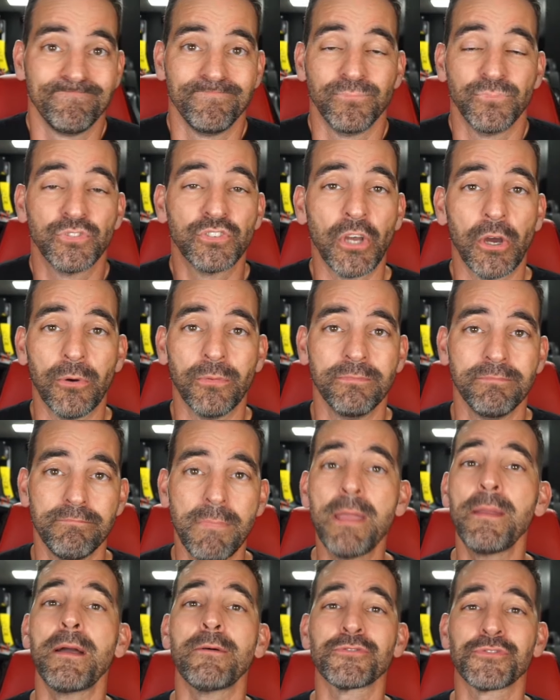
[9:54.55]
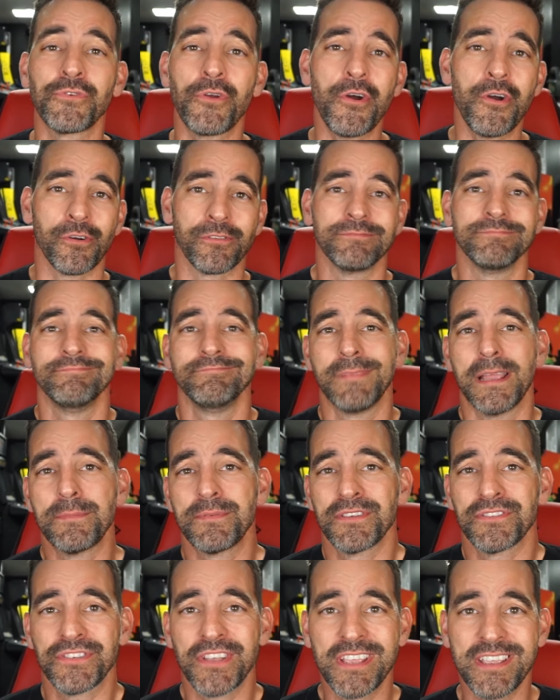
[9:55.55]
So maybe I was wrong. Maybe
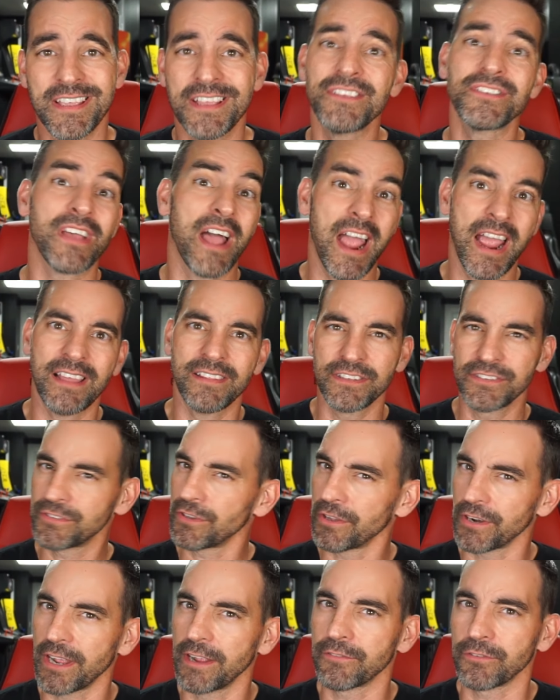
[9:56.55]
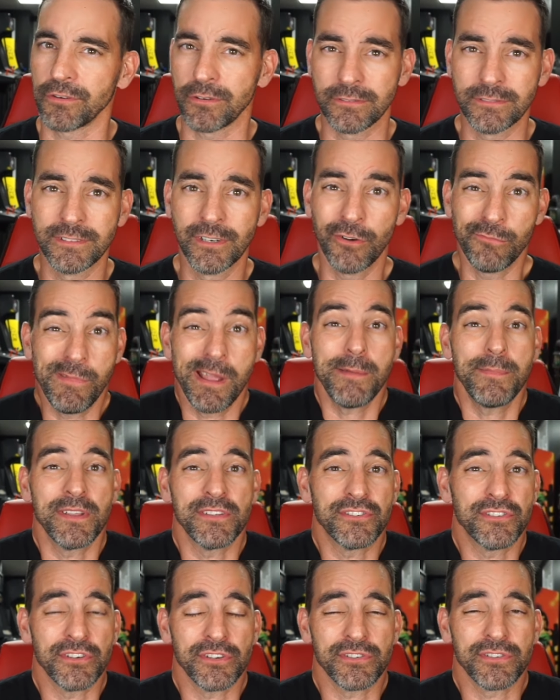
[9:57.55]
this thing is highly sought after. Or maybe
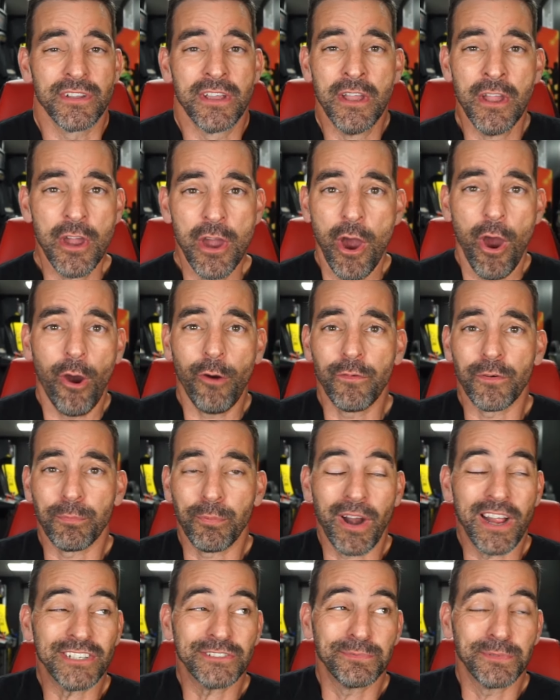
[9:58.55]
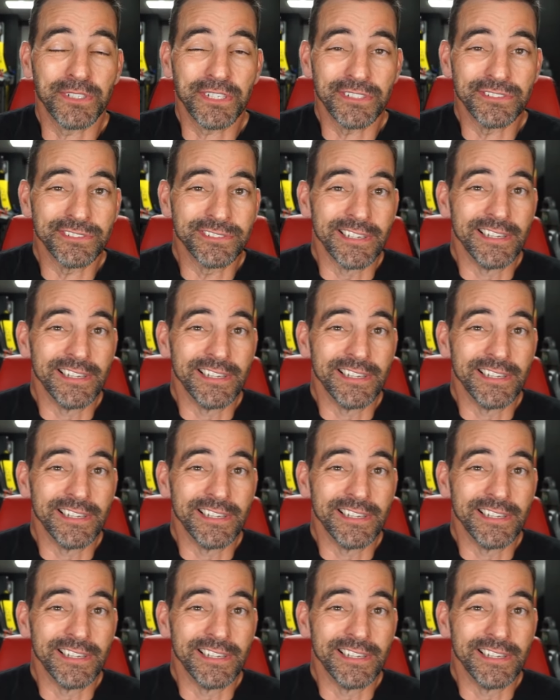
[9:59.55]
it's just overpriced because